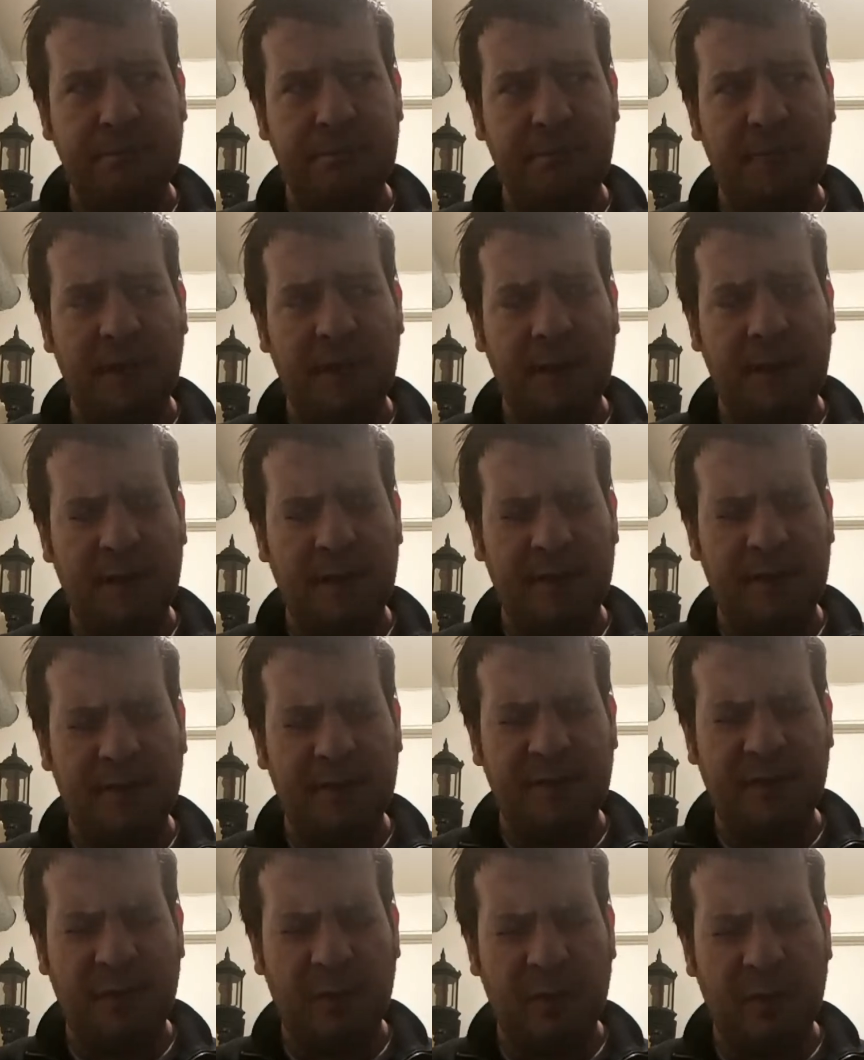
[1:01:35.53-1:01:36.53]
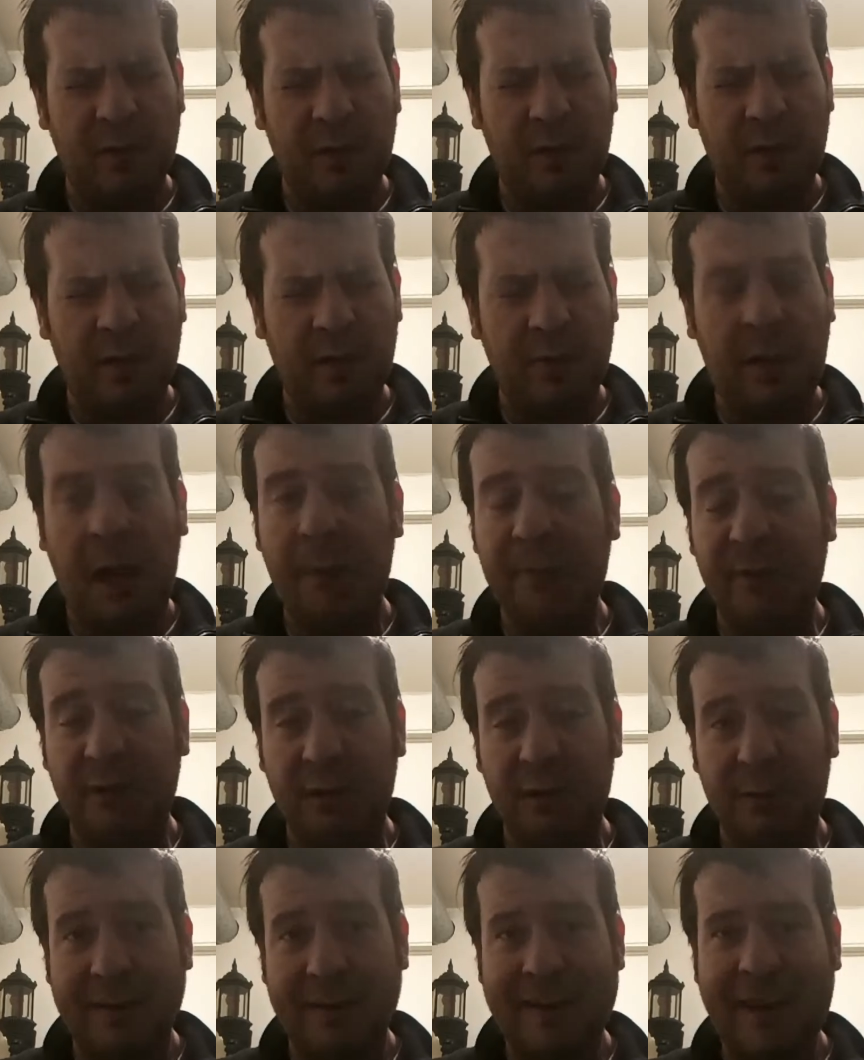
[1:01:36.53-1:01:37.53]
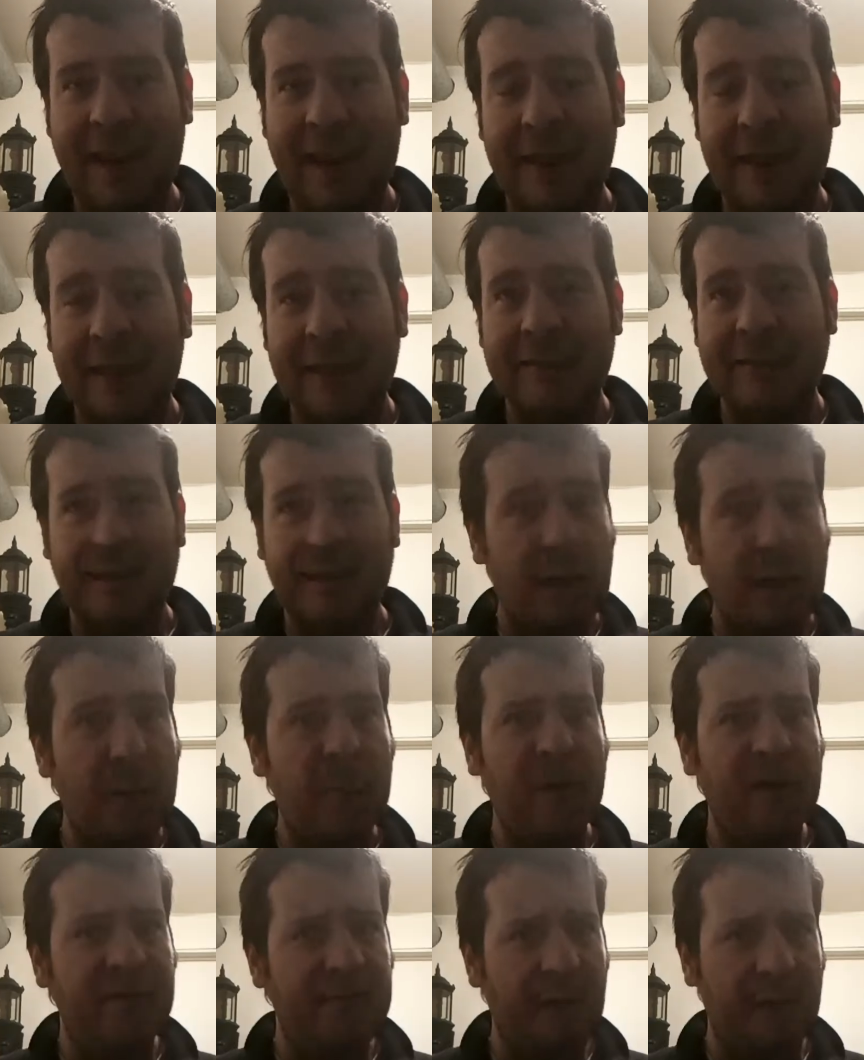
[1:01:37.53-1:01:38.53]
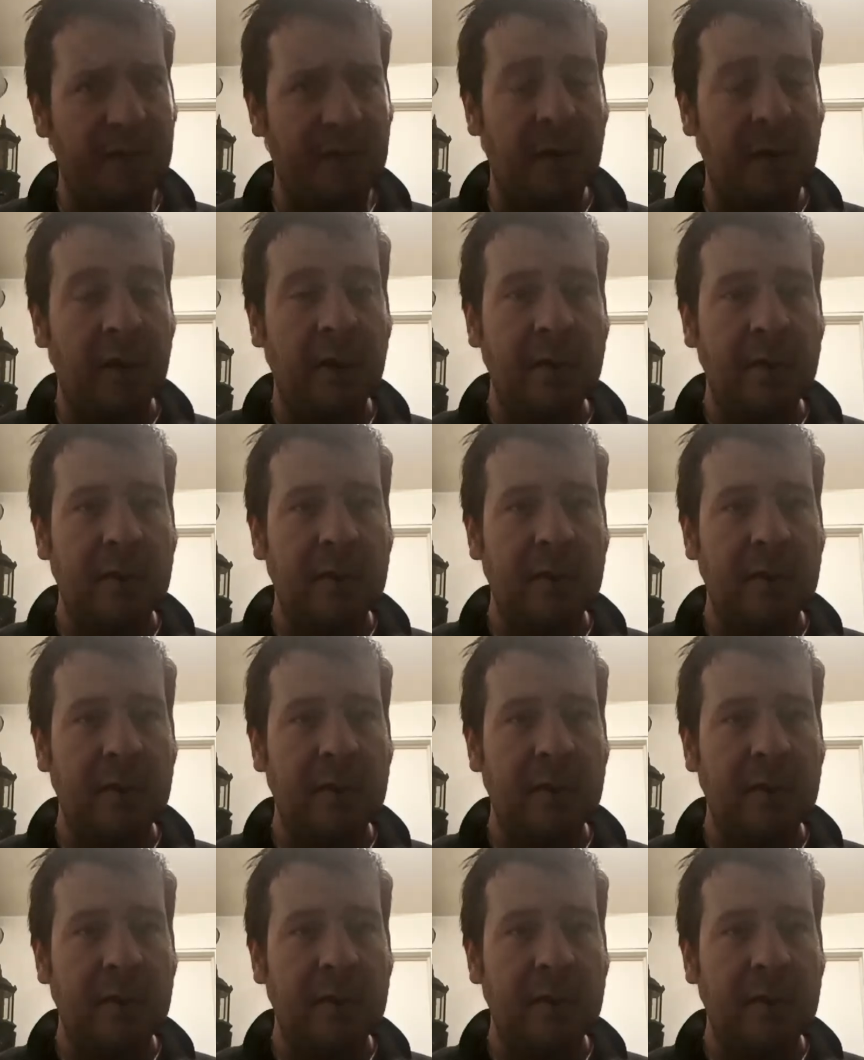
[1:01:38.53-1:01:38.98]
Popular Mechanics and a couple of other